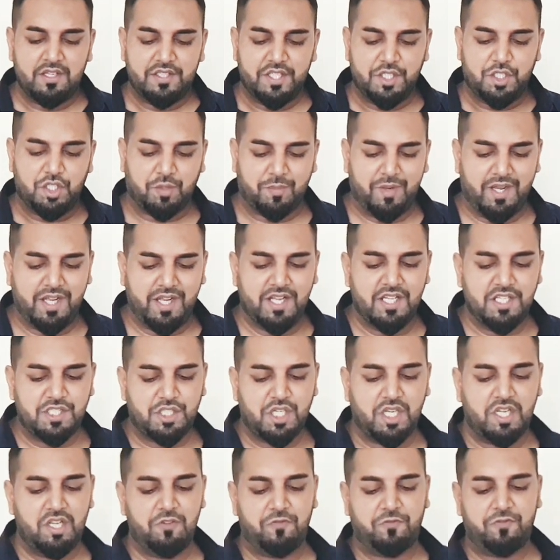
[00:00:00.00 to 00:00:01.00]
the Shama'il
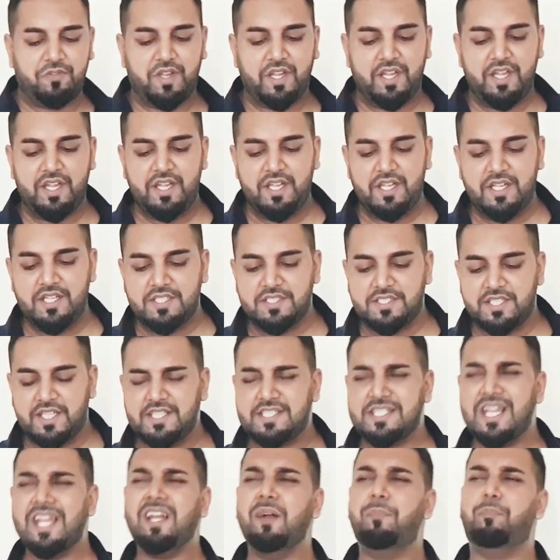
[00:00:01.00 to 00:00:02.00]
Sharif is,
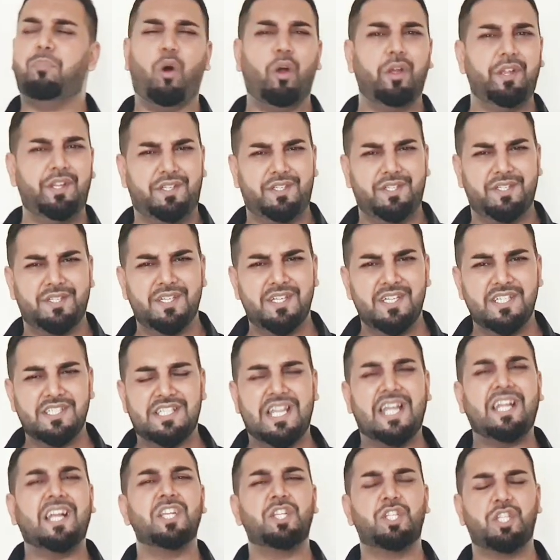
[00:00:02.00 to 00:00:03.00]
it's like a poet, it's
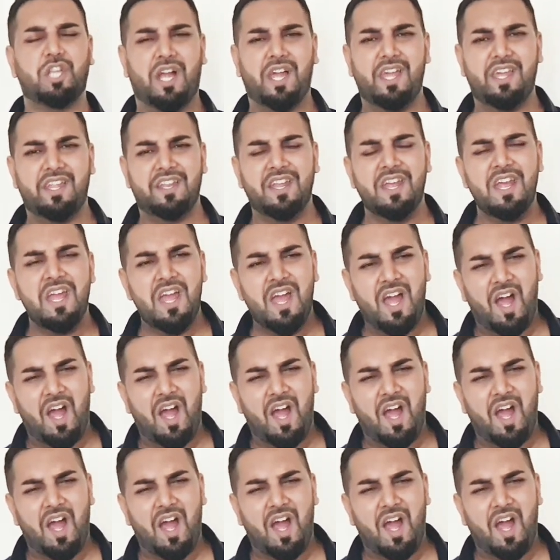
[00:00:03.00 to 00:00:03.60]
like a shair,